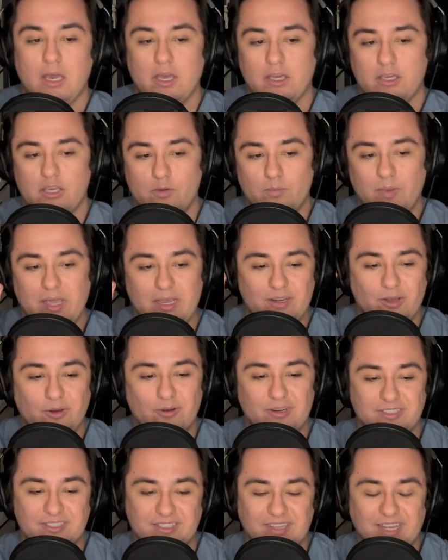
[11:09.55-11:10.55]
You may
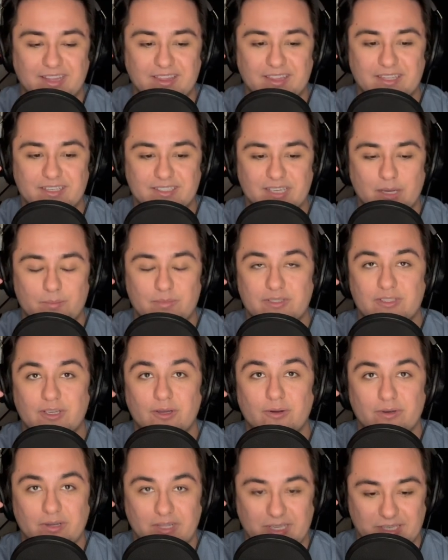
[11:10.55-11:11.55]
notice that this
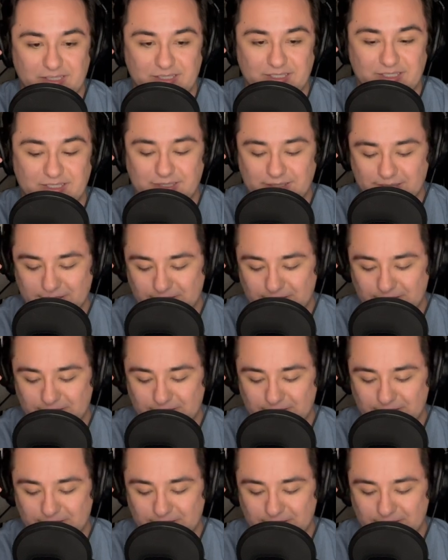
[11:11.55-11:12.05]
episode is